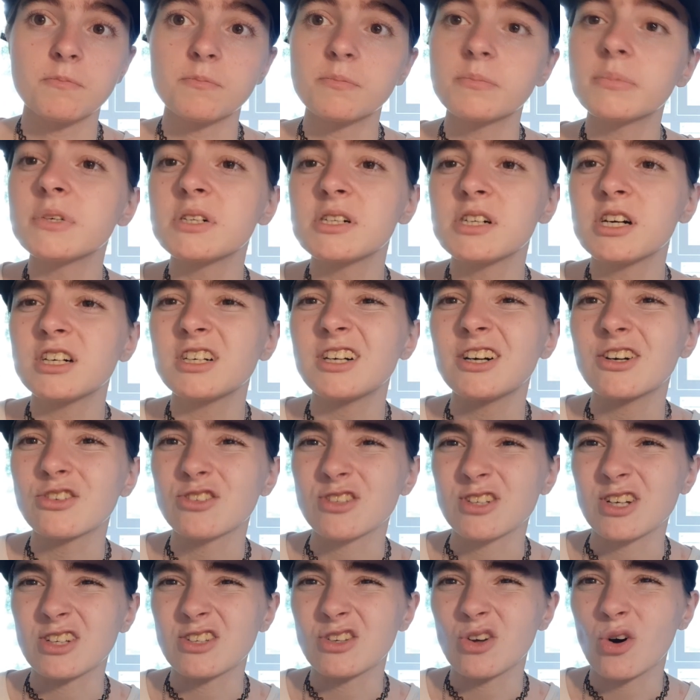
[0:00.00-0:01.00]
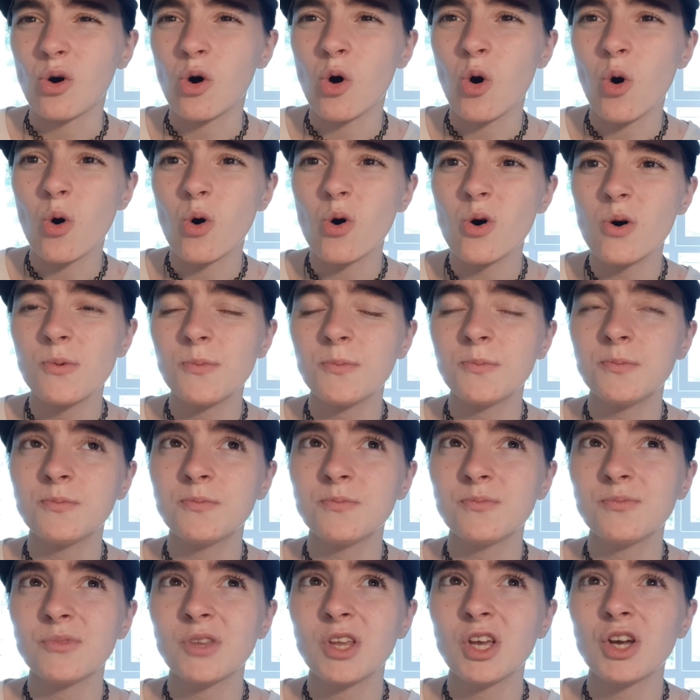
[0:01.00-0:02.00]
But also as a whole,
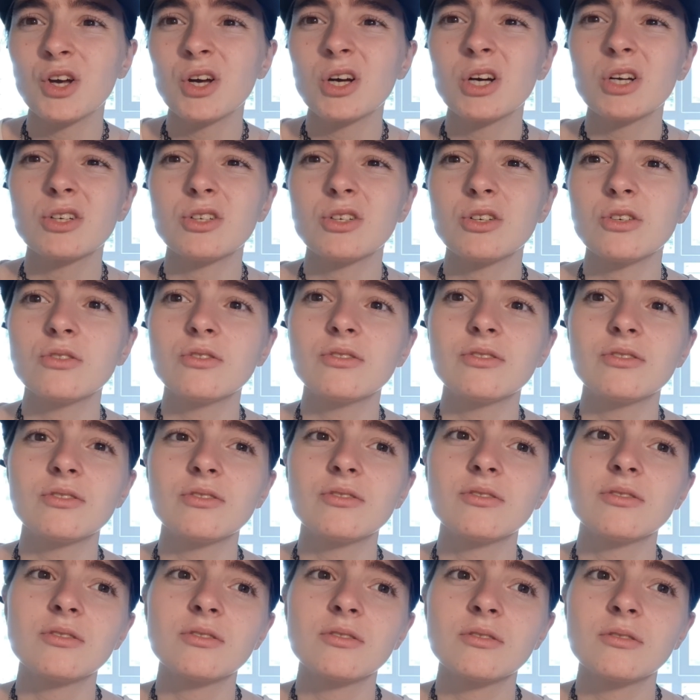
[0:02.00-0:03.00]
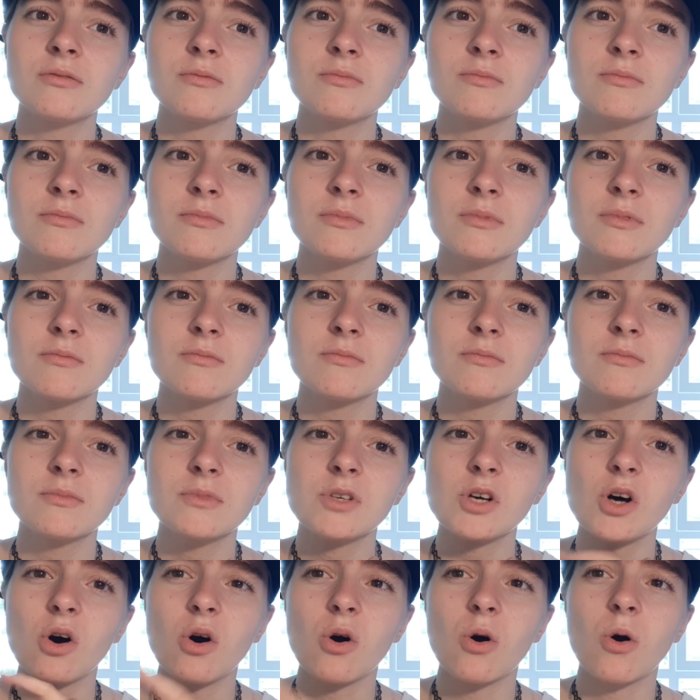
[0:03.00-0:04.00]
just
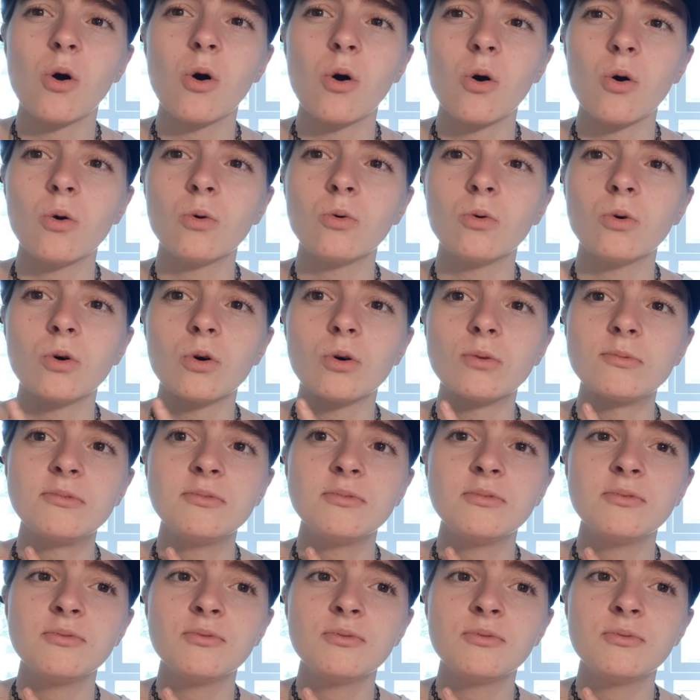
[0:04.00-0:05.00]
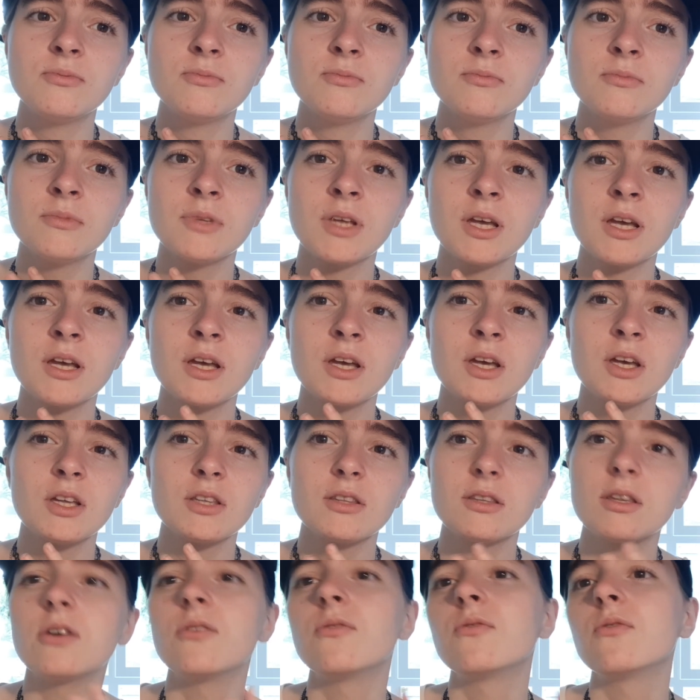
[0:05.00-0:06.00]
a whole of
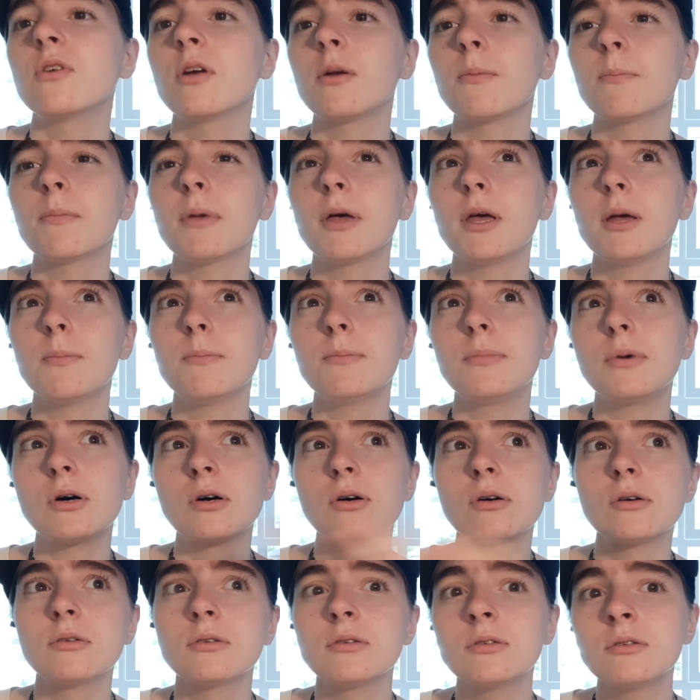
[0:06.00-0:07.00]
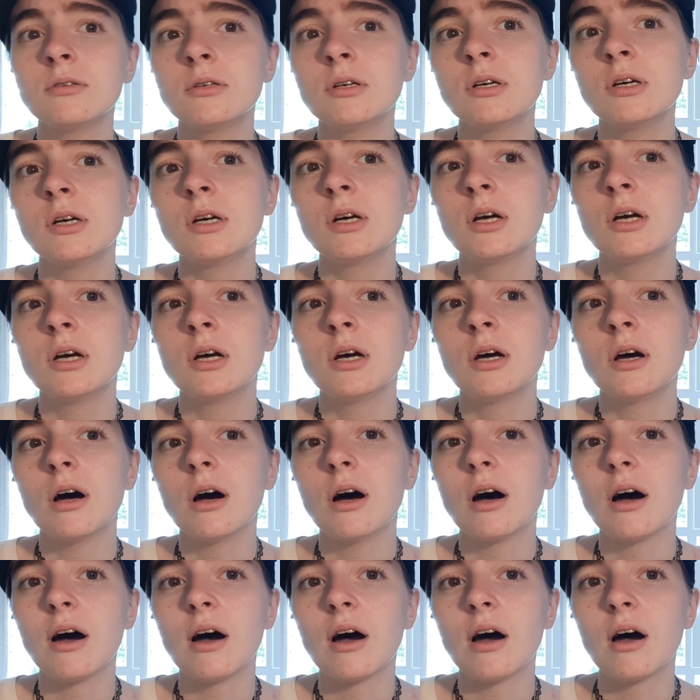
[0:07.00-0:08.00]
different people.
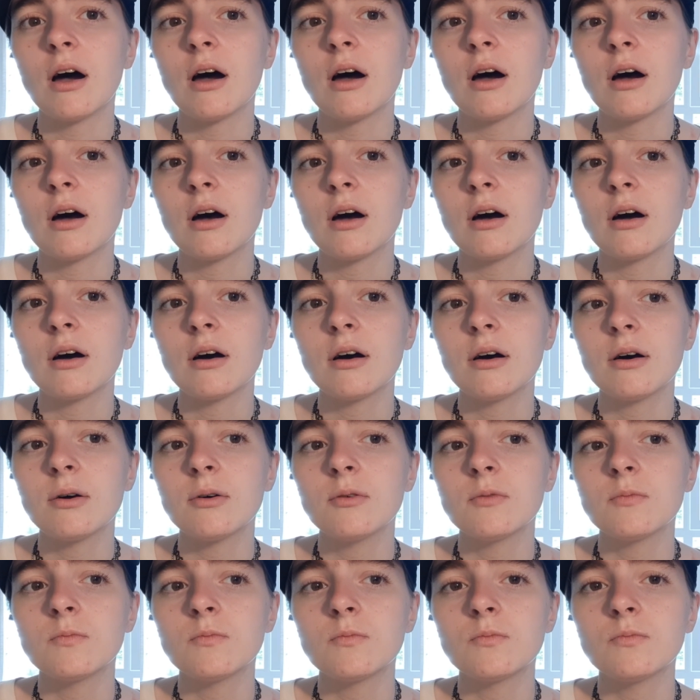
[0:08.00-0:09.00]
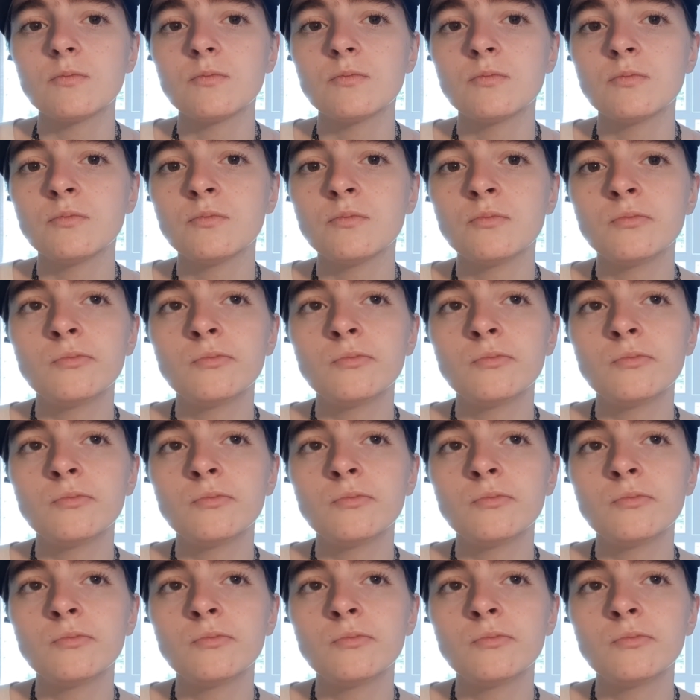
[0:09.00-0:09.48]
Kind